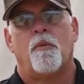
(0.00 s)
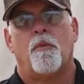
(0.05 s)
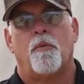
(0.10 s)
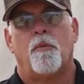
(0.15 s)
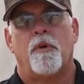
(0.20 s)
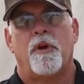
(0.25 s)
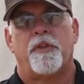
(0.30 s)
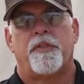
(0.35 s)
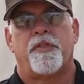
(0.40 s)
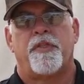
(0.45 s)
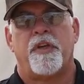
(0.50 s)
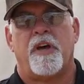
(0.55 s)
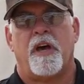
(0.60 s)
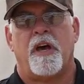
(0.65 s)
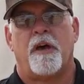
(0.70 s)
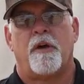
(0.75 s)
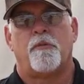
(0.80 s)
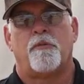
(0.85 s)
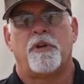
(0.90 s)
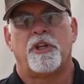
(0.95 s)
with
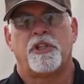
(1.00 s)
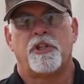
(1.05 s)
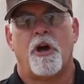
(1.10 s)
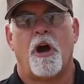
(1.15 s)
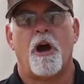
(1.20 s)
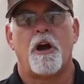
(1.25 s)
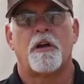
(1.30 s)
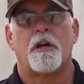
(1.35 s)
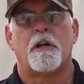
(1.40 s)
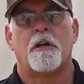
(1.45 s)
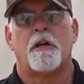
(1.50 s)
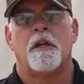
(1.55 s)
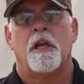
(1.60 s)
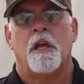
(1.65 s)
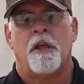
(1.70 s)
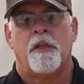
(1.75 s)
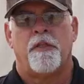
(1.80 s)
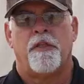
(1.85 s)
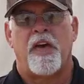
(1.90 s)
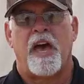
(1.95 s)
retardant
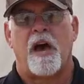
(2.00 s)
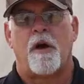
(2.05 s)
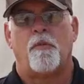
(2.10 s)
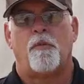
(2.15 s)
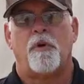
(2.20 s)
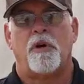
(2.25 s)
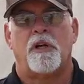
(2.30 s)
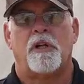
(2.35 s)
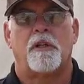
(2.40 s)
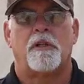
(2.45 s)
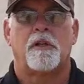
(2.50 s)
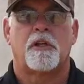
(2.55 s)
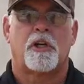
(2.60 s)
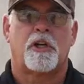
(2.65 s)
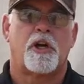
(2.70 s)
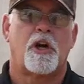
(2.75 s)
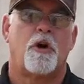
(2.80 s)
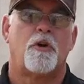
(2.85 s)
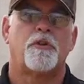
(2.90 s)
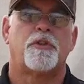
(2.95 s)
that will
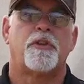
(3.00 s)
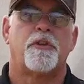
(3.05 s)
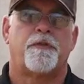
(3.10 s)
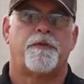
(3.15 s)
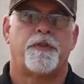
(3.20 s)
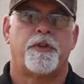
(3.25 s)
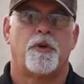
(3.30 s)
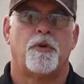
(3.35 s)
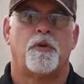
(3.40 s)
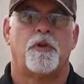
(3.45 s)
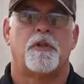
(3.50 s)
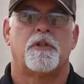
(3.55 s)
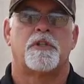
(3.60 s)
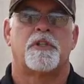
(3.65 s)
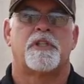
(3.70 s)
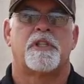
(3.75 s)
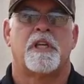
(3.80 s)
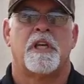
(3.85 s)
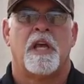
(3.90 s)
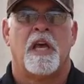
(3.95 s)
coat the
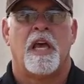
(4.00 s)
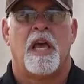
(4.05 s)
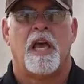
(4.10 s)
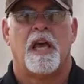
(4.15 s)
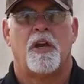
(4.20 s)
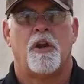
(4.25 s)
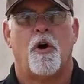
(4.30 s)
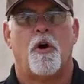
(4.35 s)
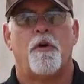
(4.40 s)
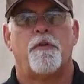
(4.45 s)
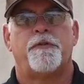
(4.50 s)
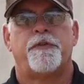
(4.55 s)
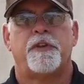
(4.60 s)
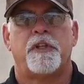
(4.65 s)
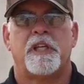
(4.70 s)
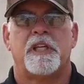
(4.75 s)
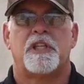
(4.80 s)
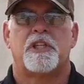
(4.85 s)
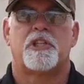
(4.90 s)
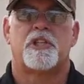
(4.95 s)
fuels and
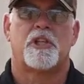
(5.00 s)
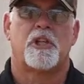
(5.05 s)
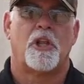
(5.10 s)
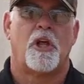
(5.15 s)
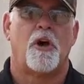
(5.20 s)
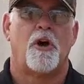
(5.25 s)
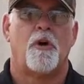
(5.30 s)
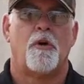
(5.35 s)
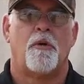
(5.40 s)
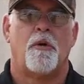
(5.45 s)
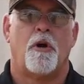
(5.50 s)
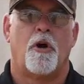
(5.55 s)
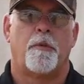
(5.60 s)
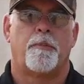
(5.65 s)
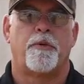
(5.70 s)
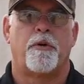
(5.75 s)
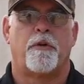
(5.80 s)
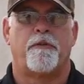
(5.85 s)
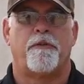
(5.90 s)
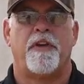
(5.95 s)
hopefully slow or
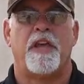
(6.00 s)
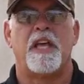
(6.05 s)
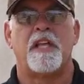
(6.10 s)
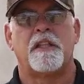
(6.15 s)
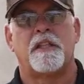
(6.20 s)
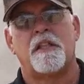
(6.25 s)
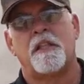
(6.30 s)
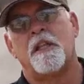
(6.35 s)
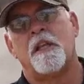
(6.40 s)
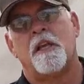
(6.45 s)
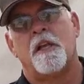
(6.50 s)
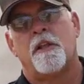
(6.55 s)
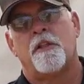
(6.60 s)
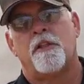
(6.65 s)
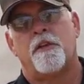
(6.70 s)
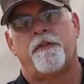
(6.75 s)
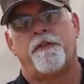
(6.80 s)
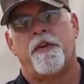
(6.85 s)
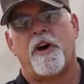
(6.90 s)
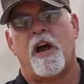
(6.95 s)
prevent
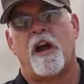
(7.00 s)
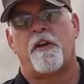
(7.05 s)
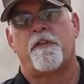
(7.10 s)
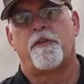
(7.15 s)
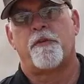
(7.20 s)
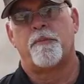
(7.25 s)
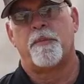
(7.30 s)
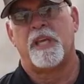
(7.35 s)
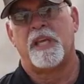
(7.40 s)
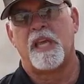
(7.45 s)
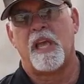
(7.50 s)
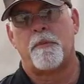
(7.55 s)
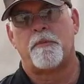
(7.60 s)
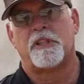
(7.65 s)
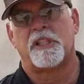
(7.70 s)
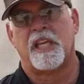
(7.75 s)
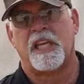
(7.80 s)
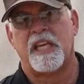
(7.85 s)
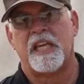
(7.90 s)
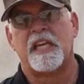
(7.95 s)
the fire from being
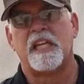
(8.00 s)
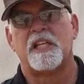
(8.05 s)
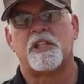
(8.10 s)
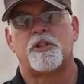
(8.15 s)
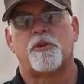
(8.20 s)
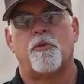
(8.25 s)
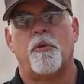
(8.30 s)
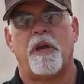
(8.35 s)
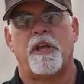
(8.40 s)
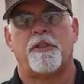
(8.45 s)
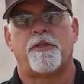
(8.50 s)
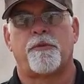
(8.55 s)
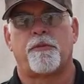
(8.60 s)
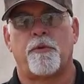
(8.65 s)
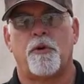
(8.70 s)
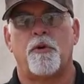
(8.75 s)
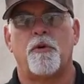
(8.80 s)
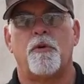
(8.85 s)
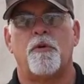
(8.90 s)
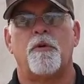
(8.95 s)
able to eat its way
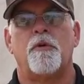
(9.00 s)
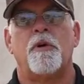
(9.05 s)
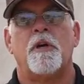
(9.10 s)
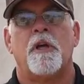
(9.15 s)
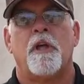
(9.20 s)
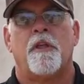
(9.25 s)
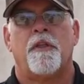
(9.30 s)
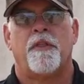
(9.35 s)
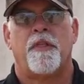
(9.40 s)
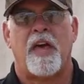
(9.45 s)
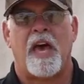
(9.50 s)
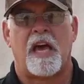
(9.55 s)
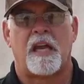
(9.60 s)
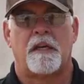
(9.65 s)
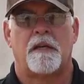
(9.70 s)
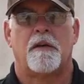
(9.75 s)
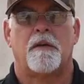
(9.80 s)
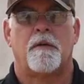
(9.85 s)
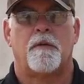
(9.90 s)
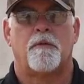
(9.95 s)
through that
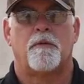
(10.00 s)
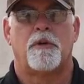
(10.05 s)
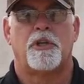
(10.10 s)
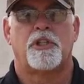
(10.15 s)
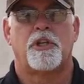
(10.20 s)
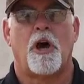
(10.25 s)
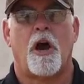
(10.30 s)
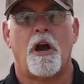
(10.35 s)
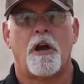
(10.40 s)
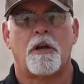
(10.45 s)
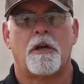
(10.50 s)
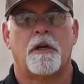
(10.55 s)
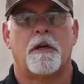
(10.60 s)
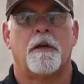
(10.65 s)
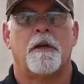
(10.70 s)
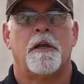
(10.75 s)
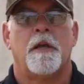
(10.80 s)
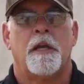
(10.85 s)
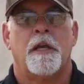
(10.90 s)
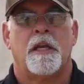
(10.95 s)
retardant.
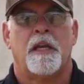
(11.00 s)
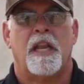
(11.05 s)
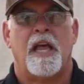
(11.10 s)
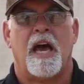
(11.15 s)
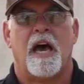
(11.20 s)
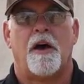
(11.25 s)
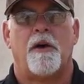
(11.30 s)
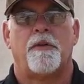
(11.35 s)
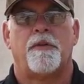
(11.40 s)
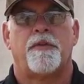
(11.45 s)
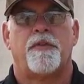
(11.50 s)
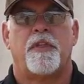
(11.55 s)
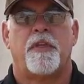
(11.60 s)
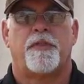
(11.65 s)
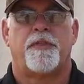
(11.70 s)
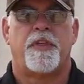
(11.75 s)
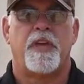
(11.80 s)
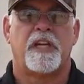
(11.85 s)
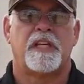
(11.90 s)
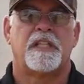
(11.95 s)
Now, the
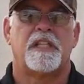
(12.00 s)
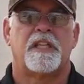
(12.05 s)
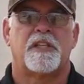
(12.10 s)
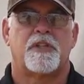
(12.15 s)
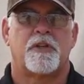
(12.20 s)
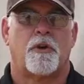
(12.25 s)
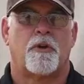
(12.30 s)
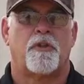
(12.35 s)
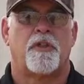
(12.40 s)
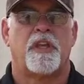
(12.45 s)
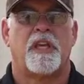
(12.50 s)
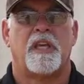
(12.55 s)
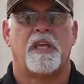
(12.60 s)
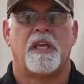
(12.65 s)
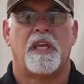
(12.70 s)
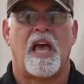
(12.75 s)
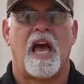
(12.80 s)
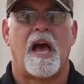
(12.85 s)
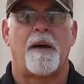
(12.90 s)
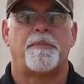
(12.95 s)
thickness or
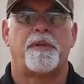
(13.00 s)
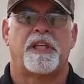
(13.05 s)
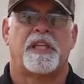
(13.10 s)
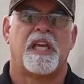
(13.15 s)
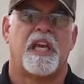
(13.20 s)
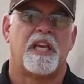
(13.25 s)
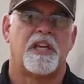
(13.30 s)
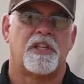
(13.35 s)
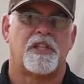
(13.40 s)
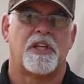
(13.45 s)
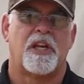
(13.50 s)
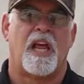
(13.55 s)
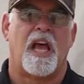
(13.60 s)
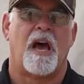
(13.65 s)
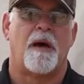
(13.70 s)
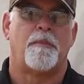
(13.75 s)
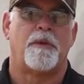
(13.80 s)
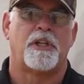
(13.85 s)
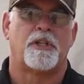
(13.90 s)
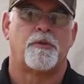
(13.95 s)
the application,
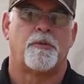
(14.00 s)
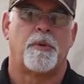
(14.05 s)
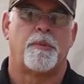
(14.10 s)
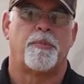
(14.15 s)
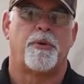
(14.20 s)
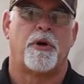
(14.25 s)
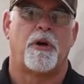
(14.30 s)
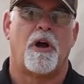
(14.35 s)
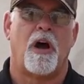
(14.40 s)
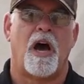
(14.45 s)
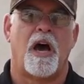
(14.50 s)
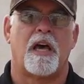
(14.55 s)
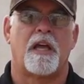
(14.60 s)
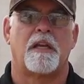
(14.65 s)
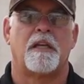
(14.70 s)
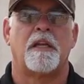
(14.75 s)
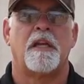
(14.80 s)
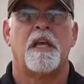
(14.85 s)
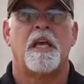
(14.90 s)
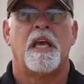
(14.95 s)
how much we put
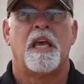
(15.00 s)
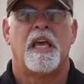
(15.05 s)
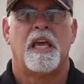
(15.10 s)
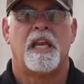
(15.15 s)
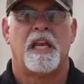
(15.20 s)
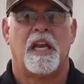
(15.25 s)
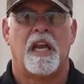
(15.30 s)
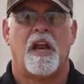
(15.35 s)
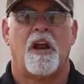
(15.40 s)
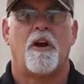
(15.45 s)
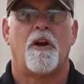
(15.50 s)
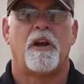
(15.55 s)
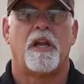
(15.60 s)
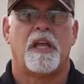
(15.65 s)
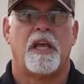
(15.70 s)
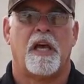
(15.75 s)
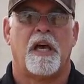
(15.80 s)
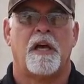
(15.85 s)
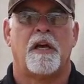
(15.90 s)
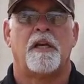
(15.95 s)
on in an
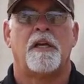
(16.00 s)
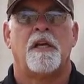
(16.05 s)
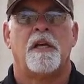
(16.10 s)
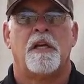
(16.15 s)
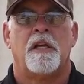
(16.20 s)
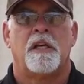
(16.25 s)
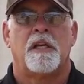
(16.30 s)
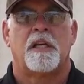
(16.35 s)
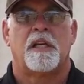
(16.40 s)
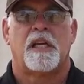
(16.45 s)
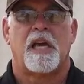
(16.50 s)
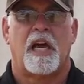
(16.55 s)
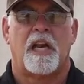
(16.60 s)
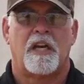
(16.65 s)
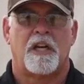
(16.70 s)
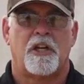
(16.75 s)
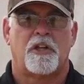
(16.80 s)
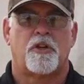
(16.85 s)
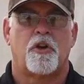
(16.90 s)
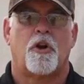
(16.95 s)
area, kind
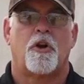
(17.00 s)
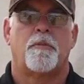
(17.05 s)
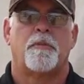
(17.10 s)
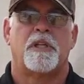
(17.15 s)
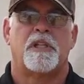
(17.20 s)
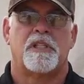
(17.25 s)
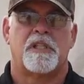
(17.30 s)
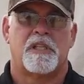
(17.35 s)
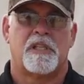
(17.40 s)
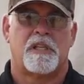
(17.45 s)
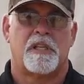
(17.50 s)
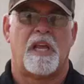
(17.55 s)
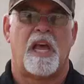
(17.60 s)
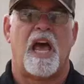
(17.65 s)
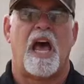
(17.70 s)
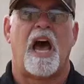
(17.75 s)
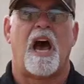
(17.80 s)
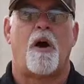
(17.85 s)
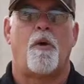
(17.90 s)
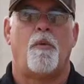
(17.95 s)
of determines
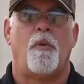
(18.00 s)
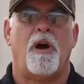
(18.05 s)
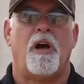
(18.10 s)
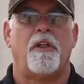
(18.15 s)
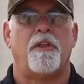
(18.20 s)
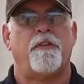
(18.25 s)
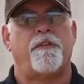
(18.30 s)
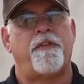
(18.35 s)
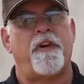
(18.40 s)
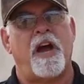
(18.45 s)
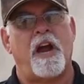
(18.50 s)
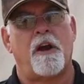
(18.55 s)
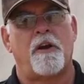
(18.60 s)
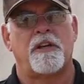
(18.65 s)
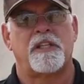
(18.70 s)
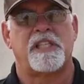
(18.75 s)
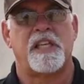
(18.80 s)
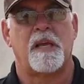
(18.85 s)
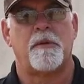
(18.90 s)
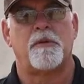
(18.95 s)
how well the
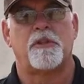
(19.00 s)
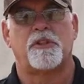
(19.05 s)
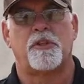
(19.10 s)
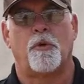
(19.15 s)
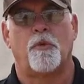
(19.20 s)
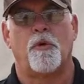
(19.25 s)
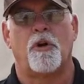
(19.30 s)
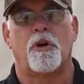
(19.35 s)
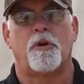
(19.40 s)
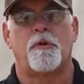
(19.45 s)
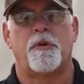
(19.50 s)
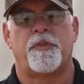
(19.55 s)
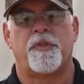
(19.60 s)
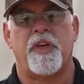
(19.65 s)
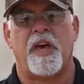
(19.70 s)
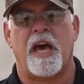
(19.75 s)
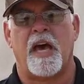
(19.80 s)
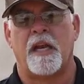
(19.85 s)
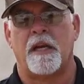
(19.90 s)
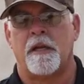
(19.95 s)
fire is able to work with
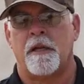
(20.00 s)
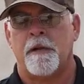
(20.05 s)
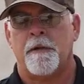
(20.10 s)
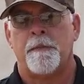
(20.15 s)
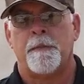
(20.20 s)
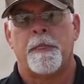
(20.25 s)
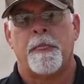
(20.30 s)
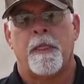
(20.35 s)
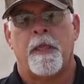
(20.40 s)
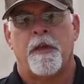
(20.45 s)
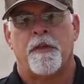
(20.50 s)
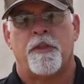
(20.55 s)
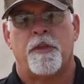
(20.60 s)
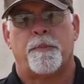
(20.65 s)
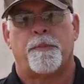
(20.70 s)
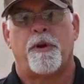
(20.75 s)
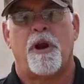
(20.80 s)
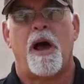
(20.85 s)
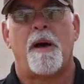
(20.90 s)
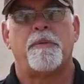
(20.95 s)
that.
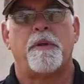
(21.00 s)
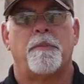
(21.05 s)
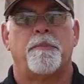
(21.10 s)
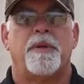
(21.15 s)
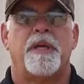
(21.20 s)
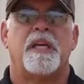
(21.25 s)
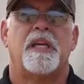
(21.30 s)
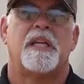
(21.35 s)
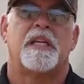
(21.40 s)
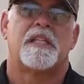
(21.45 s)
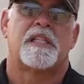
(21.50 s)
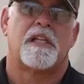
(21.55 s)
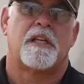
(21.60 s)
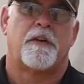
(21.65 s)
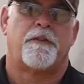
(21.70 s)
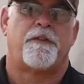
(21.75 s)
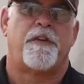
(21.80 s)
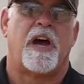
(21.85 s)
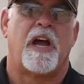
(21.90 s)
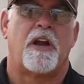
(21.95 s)
The problem being is that
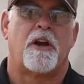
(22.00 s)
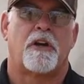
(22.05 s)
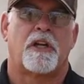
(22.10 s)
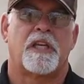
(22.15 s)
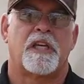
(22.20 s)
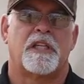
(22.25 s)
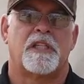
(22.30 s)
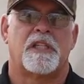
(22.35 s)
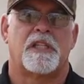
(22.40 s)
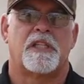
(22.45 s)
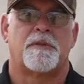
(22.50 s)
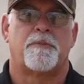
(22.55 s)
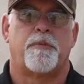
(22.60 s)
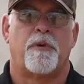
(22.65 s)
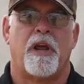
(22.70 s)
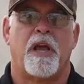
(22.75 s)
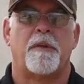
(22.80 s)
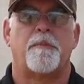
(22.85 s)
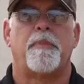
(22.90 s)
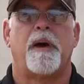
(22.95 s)
a fire can
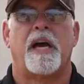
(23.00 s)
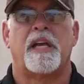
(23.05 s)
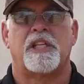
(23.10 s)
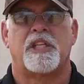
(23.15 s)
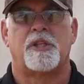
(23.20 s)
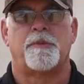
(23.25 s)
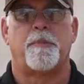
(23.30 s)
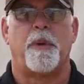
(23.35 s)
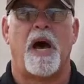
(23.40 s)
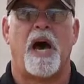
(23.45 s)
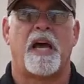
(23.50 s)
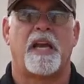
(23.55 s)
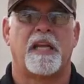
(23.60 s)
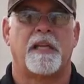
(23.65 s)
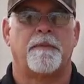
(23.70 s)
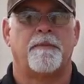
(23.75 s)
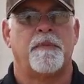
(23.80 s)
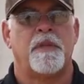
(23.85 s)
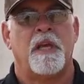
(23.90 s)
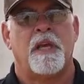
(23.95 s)
spread by
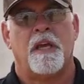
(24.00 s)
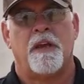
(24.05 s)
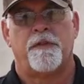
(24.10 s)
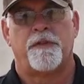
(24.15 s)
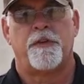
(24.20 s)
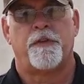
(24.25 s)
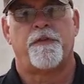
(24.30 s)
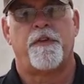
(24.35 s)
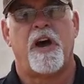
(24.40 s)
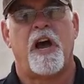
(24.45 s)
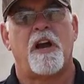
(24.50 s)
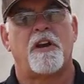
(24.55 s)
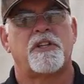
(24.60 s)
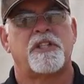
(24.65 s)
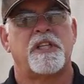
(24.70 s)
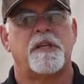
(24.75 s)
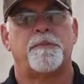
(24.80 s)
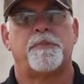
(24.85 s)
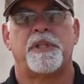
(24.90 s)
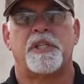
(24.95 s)
spotting. If the fire
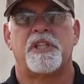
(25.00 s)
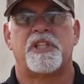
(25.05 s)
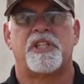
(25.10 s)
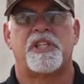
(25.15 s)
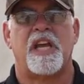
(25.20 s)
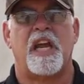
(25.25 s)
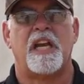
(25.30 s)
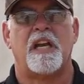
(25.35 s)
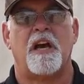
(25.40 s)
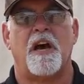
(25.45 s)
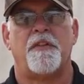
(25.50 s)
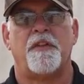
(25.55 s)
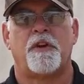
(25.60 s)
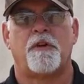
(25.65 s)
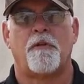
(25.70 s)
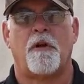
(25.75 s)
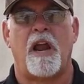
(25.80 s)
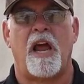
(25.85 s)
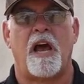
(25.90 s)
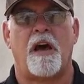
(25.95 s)
simply stayed on the
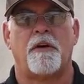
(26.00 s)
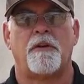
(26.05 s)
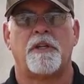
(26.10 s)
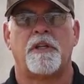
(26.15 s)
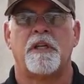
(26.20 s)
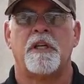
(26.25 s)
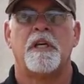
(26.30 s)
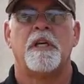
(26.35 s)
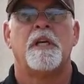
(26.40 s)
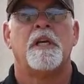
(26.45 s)
ground,